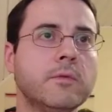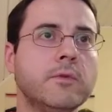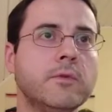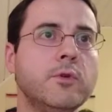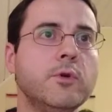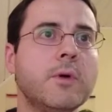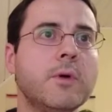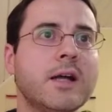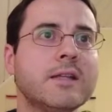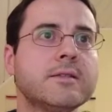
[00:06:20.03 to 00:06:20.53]

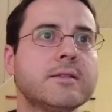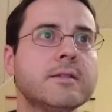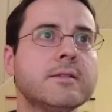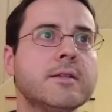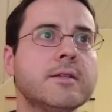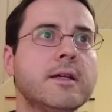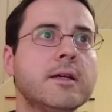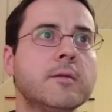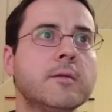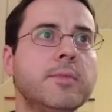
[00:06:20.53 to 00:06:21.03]

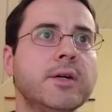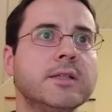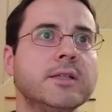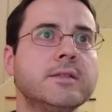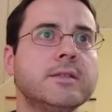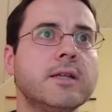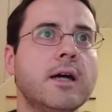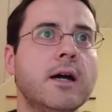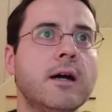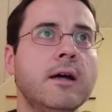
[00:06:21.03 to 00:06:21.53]
nuances here,
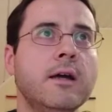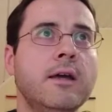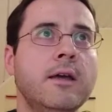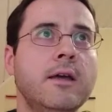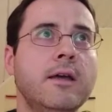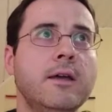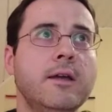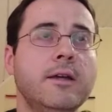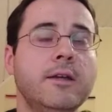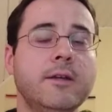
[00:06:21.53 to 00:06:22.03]
but
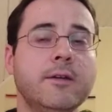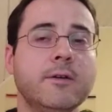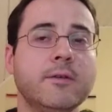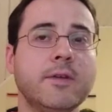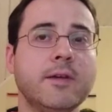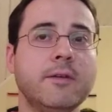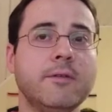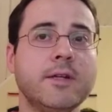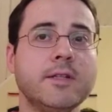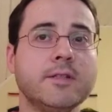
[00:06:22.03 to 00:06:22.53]

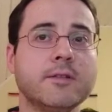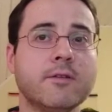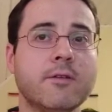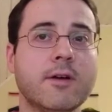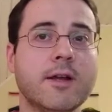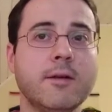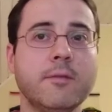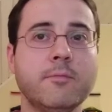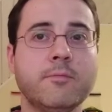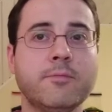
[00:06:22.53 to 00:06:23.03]
they raise a
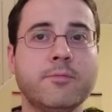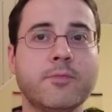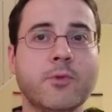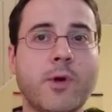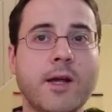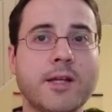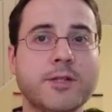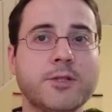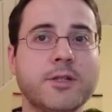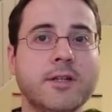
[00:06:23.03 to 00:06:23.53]
great
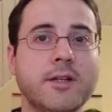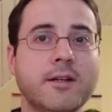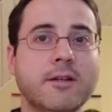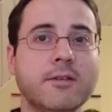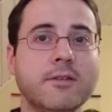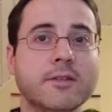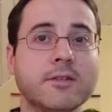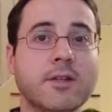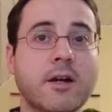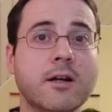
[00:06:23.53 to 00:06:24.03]
question here
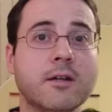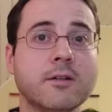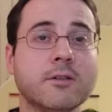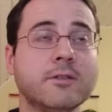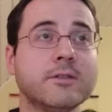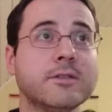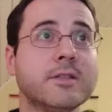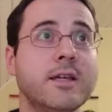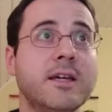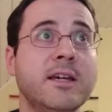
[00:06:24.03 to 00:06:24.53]
in this
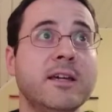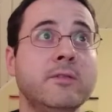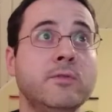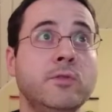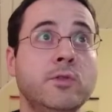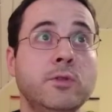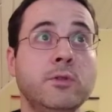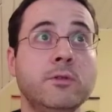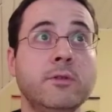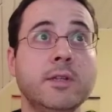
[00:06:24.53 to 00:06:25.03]
article saying,
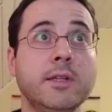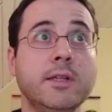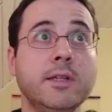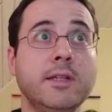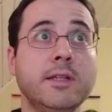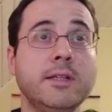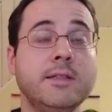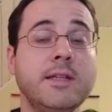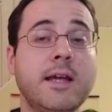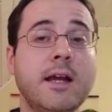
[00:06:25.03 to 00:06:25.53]
do you really
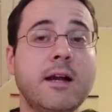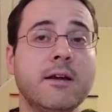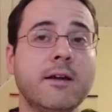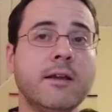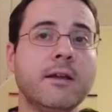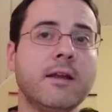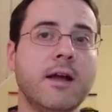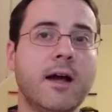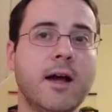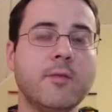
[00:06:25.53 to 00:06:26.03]
need
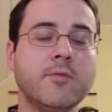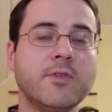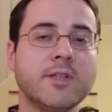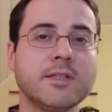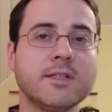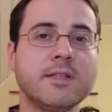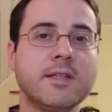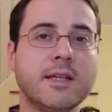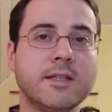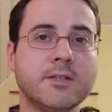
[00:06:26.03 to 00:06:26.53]
dairy?
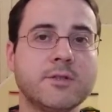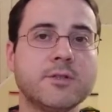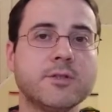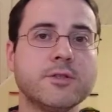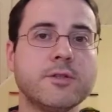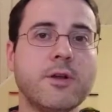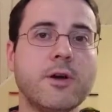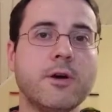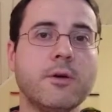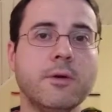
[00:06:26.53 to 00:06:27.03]
Obviously the answer
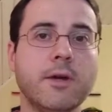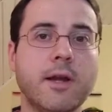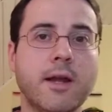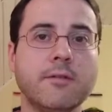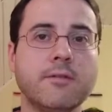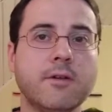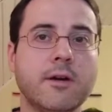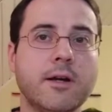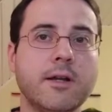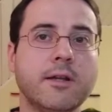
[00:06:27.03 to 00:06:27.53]
is no, and
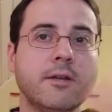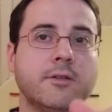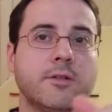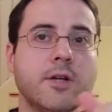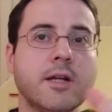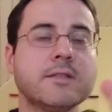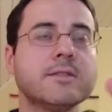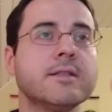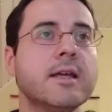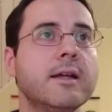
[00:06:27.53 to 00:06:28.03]
I've already
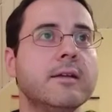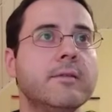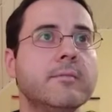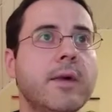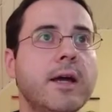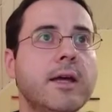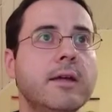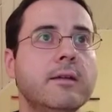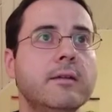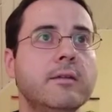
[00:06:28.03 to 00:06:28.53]
addressed that in
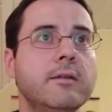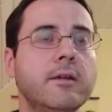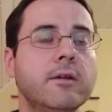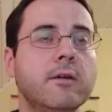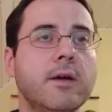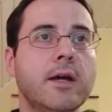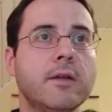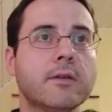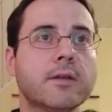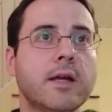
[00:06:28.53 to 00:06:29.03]
my
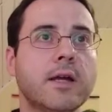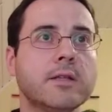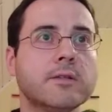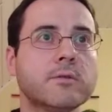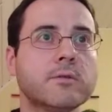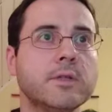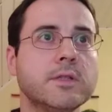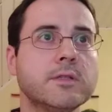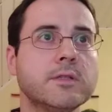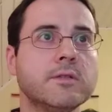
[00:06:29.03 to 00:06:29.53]
health
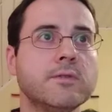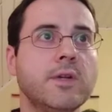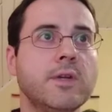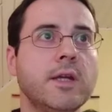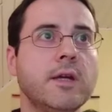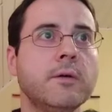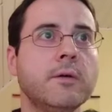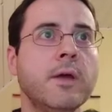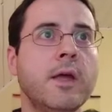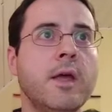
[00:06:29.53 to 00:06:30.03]
consequences
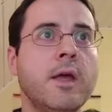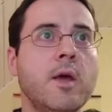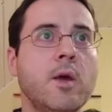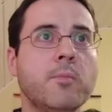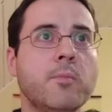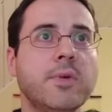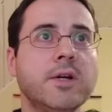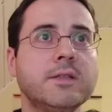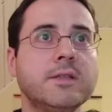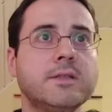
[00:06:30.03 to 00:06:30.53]
video.
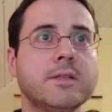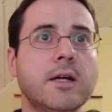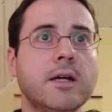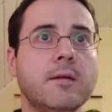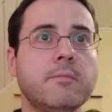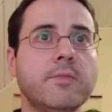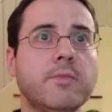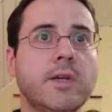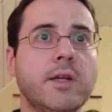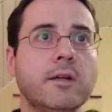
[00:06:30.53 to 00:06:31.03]
But
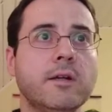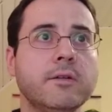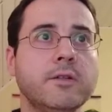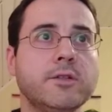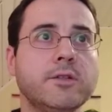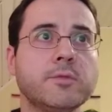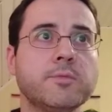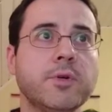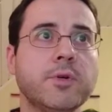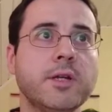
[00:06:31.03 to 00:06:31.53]
here they're
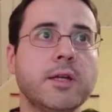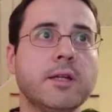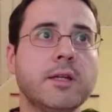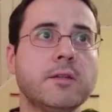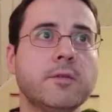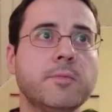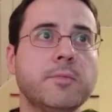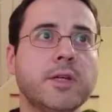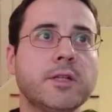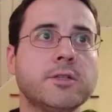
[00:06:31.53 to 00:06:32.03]
just putting
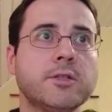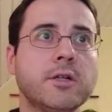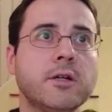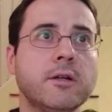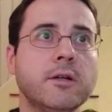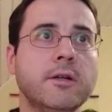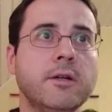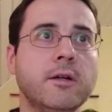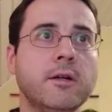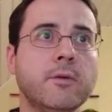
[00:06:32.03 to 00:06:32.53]
into
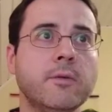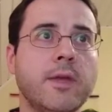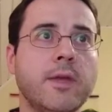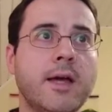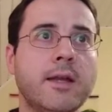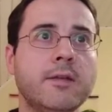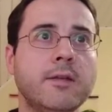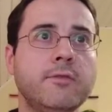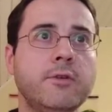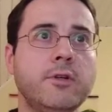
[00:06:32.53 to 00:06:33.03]
picture
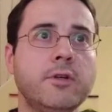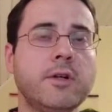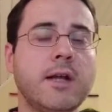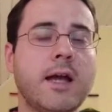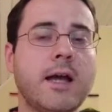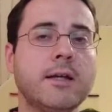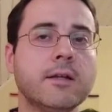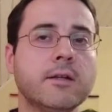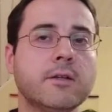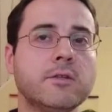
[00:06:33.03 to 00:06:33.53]
that if you're
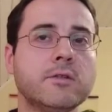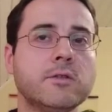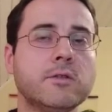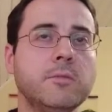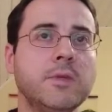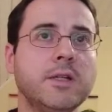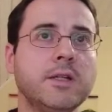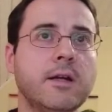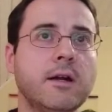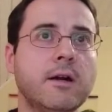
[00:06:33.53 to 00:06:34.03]
not
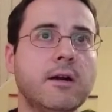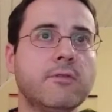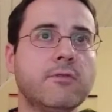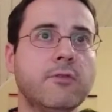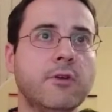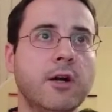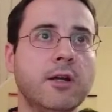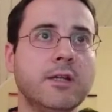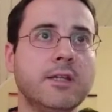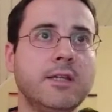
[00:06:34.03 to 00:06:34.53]
consuming dairy
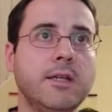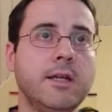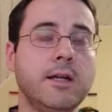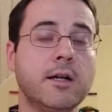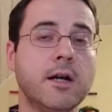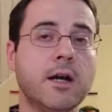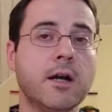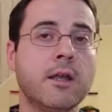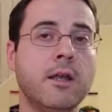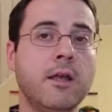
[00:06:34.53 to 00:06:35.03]
for a
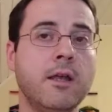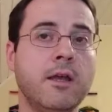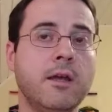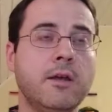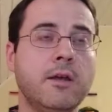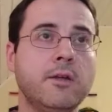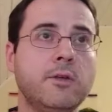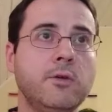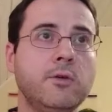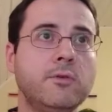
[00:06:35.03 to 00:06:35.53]
year,
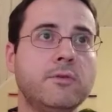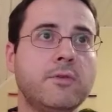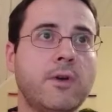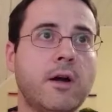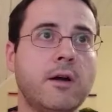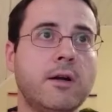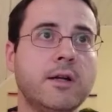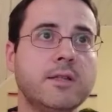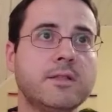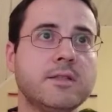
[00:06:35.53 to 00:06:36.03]
you've
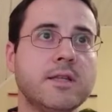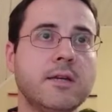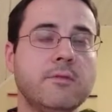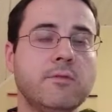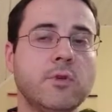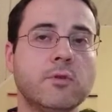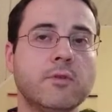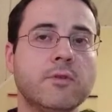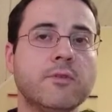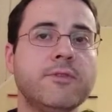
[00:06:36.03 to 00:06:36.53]
already
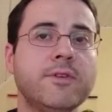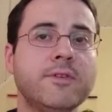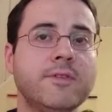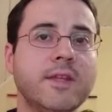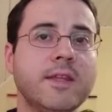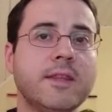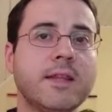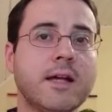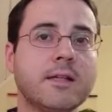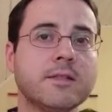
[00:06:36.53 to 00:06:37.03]
saved over
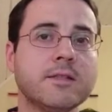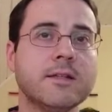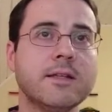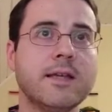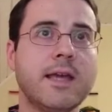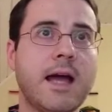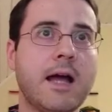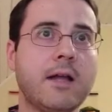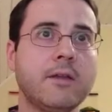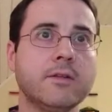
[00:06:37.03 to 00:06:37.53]

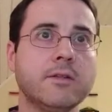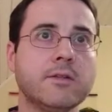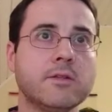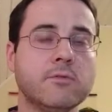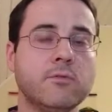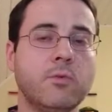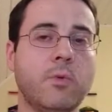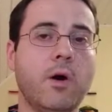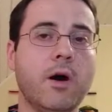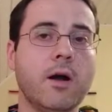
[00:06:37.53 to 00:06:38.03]
50,000 gallons
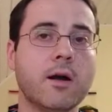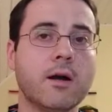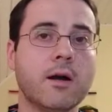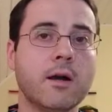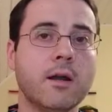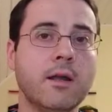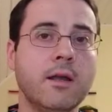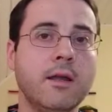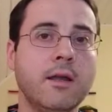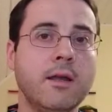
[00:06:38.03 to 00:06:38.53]
of
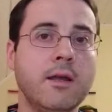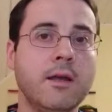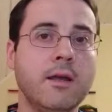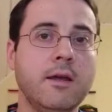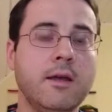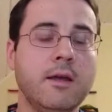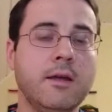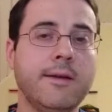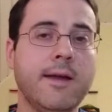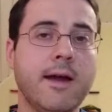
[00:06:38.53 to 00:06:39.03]
water.
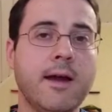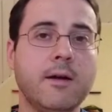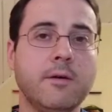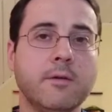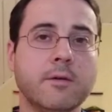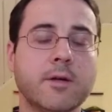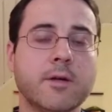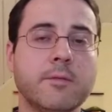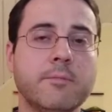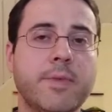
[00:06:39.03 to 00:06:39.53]

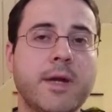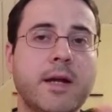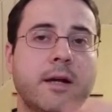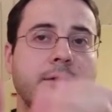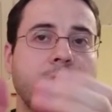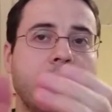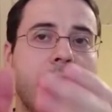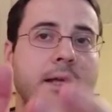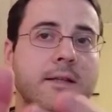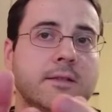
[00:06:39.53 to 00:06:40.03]
Now
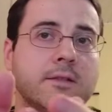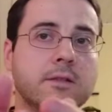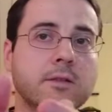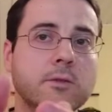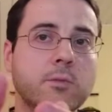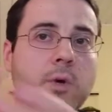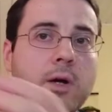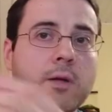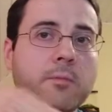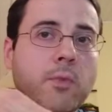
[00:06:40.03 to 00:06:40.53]
compare that
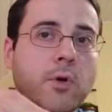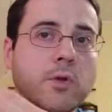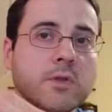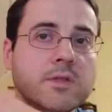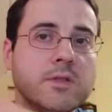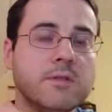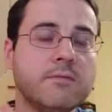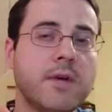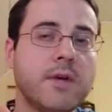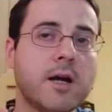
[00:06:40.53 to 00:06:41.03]
to what
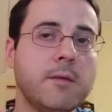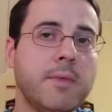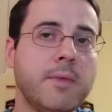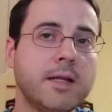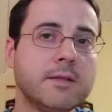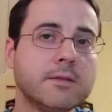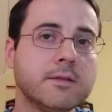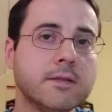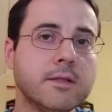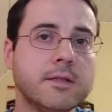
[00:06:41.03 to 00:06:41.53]
most
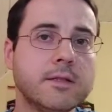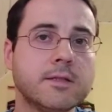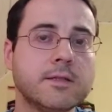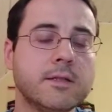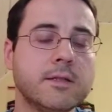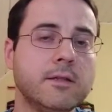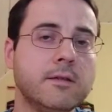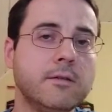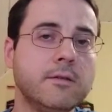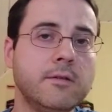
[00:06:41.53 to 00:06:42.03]

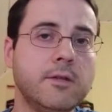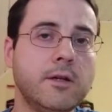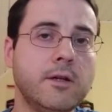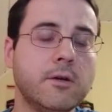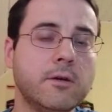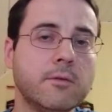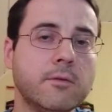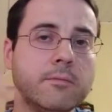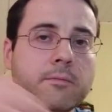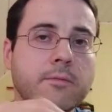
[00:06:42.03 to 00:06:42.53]
environmentalists and
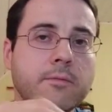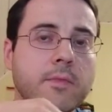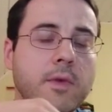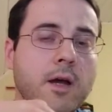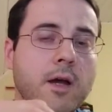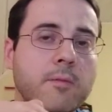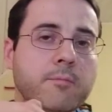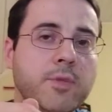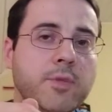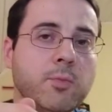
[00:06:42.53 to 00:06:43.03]

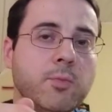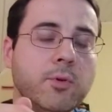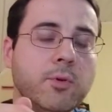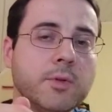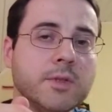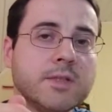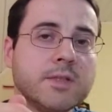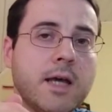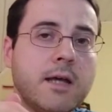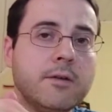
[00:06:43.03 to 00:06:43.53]
people
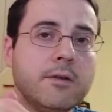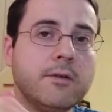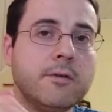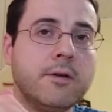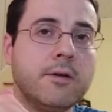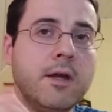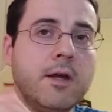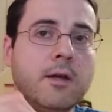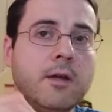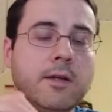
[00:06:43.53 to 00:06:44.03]
will tell
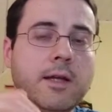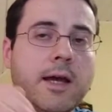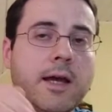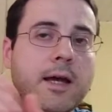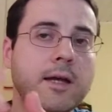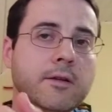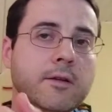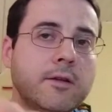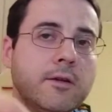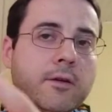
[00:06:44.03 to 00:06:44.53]
you.
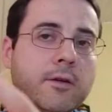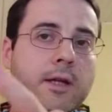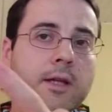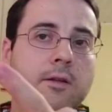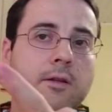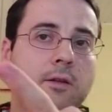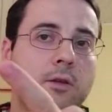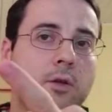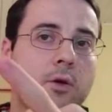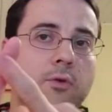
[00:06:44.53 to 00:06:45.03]

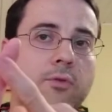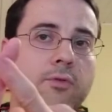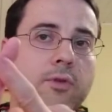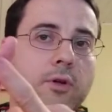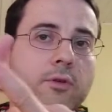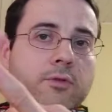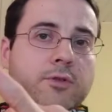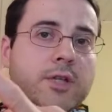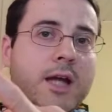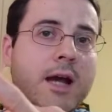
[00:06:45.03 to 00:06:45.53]
Get the low
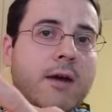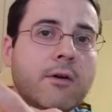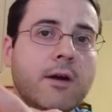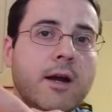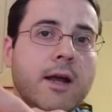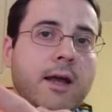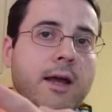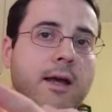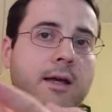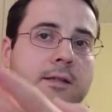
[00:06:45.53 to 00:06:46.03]
flow shower
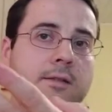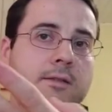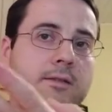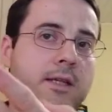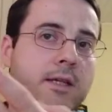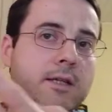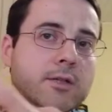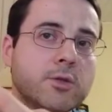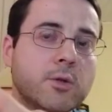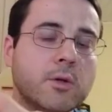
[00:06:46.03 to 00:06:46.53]
heads,
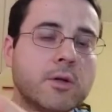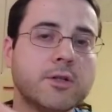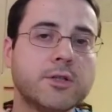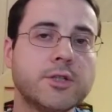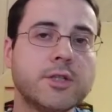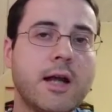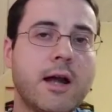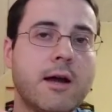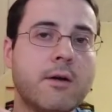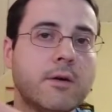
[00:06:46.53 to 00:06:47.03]
take shorter
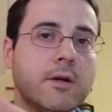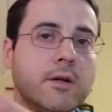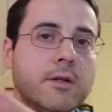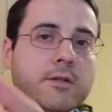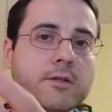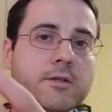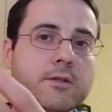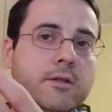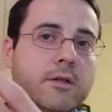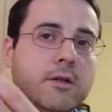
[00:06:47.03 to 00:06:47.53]

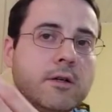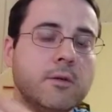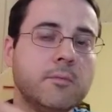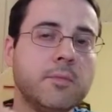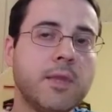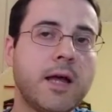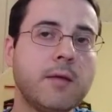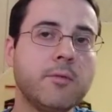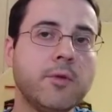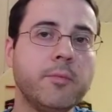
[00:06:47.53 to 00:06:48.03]
showers,
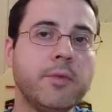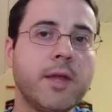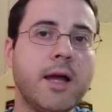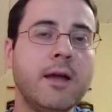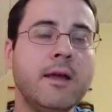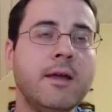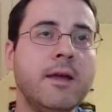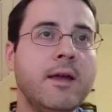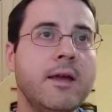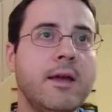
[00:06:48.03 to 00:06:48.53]
blah blah
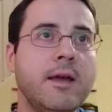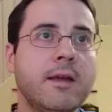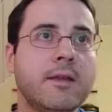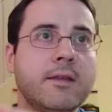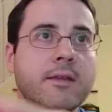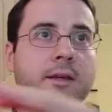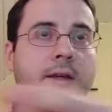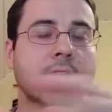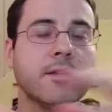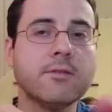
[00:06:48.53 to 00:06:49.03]
blah.
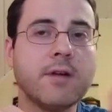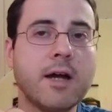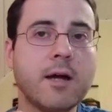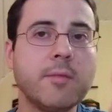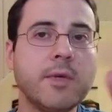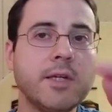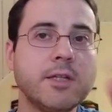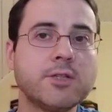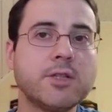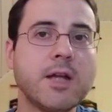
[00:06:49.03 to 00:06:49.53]
Think of how
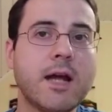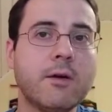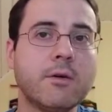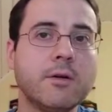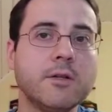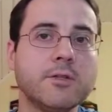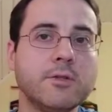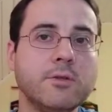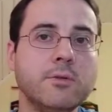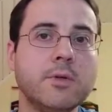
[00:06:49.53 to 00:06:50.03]
many
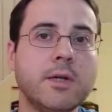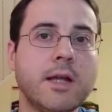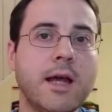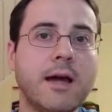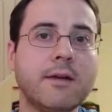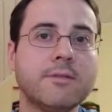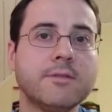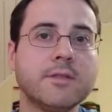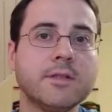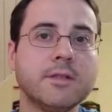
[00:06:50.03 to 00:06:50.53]
showers you would
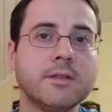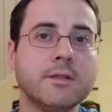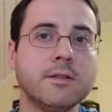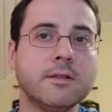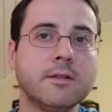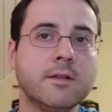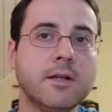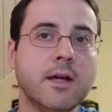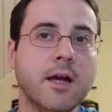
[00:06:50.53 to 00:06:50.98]
have to